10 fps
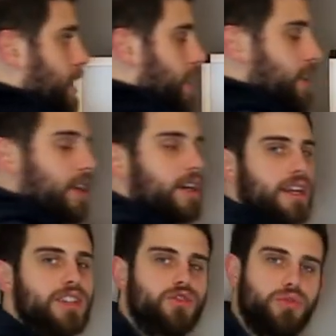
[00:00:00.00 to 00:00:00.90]
in there
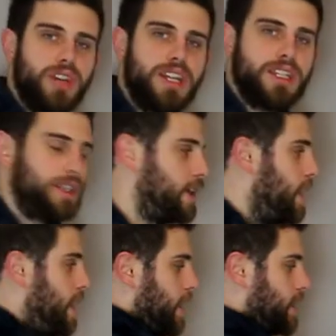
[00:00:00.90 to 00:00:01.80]
is created.
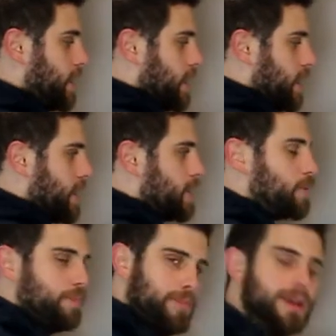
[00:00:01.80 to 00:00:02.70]
In here,
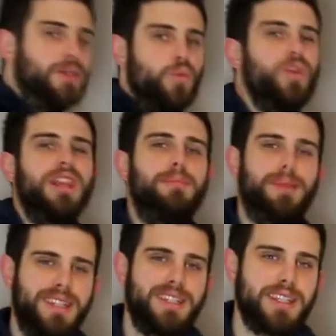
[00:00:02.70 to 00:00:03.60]
it's really
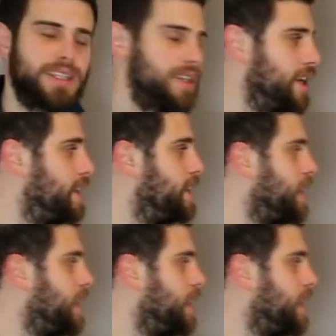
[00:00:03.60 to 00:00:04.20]
business. In